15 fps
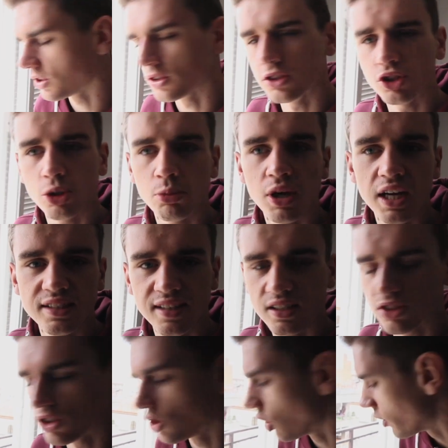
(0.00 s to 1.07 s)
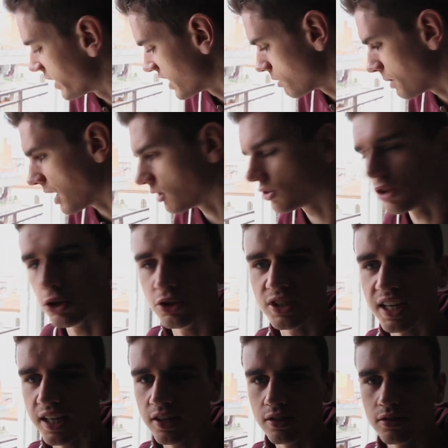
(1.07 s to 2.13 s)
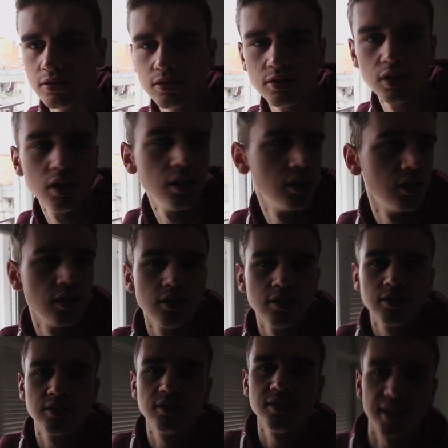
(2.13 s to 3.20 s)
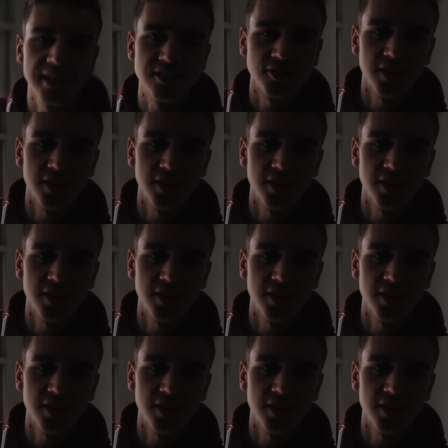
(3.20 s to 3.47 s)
So to summarise that story in about two seconds, today's